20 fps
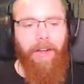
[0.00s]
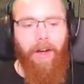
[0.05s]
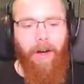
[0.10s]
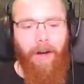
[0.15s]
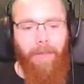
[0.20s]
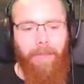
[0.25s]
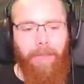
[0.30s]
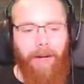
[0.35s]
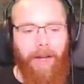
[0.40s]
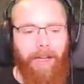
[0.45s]

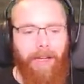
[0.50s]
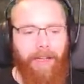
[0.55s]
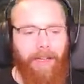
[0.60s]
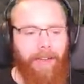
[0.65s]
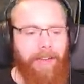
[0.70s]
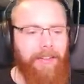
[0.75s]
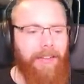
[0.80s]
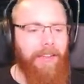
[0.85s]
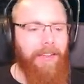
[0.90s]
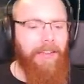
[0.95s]
I
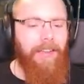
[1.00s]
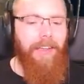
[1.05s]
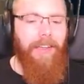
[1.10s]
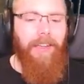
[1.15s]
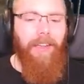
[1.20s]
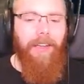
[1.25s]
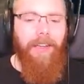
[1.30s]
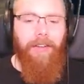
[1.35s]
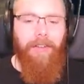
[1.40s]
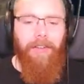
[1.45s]
blanked.
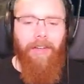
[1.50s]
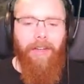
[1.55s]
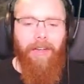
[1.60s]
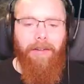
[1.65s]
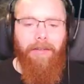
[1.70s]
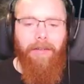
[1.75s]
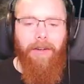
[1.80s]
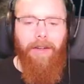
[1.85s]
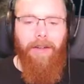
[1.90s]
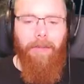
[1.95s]

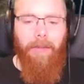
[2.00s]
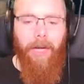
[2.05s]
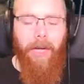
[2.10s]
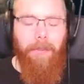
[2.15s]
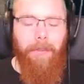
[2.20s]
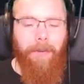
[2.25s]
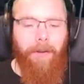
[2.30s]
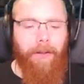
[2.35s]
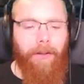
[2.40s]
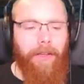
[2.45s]
So I'm
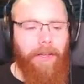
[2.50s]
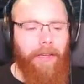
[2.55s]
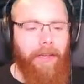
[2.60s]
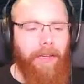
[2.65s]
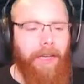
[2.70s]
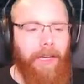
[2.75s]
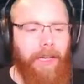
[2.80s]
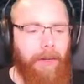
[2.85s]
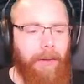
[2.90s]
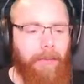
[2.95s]
hoping I can
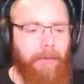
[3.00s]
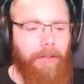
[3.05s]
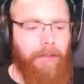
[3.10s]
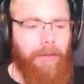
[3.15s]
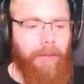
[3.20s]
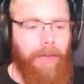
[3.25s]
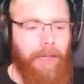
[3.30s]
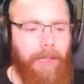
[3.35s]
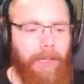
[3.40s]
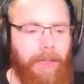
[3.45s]
come up with
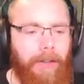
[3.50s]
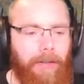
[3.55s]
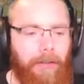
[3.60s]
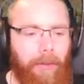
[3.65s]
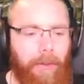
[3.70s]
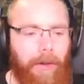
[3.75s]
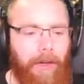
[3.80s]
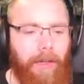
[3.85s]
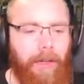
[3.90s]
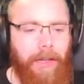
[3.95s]
something in this
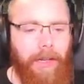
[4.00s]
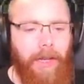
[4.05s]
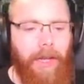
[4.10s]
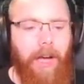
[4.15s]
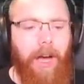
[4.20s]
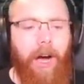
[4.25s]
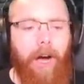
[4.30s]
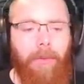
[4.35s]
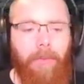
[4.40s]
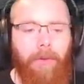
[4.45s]
one.
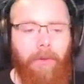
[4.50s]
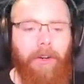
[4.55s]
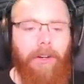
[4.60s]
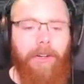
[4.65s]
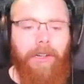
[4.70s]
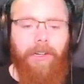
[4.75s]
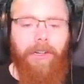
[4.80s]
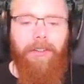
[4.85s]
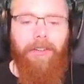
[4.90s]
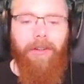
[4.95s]
I'm not
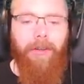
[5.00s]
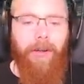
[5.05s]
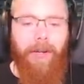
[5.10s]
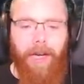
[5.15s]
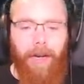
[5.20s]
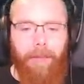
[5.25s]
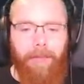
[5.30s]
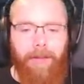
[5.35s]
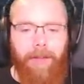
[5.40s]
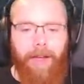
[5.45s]
going to do any
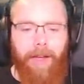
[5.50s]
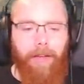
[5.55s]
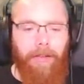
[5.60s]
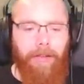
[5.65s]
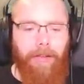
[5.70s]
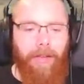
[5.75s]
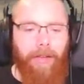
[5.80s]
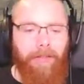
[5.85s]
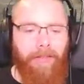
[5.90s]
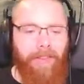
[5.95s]

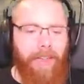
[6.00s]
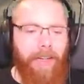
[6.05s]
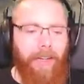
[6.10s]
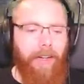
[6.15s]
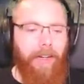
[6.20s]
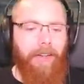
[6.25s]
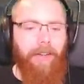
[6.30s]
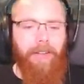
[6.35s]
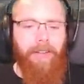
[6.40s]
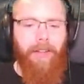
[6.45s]
updates, nothing
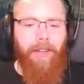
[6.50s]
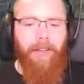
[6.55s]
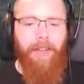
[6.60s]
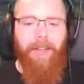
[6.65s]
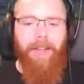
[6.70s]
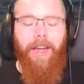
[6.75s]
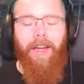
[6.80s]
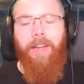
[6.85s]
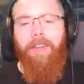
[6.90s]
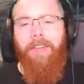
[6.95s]
guys, so
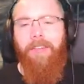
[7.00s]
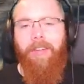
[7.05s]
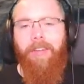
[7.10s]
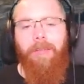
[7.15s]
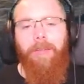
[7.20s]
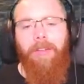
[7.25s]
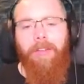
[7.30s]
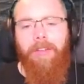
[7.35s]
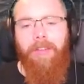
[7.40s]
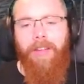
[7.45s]
the next
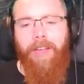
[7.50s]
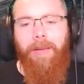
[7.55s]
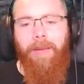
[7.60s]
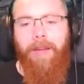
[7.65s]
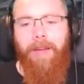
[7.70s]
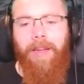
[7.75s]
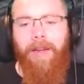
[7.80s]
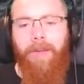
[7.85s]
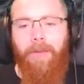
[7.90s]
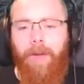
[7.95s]
time you see
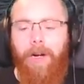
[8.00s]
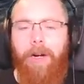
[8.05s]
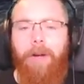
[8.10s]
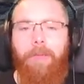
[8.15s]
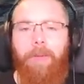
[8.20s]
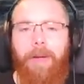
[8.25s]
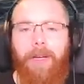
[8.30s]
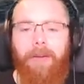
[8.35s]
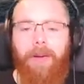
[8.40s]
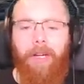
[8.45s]
me
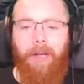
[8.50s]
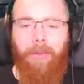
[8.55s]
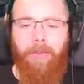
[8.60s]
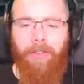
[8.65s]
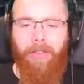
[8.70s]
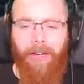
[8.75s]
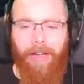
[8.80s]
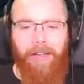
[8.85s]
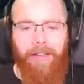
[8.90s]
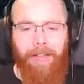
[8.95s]
will be when I'm
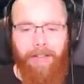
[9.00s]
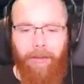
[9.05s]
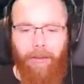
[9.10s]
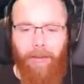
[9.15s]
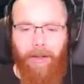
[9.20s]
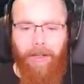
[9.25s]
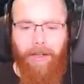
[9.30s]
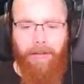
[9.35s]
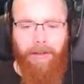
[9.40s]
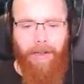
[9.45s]
chasing a
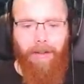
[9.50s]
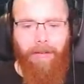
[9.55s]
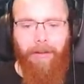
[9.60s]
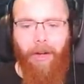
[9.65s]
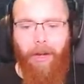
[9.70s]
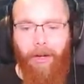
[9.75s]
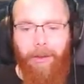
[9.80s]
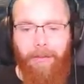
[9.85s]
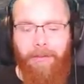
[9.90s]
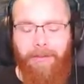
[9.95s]
whale down,
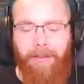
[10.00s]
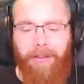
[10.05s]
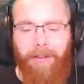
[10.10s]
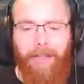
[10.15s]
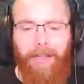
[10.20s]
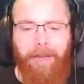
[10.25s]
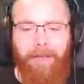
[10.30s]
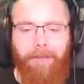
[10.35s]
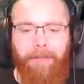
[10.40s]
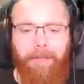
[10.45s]

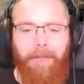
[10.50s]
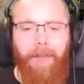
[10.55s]
hopefully.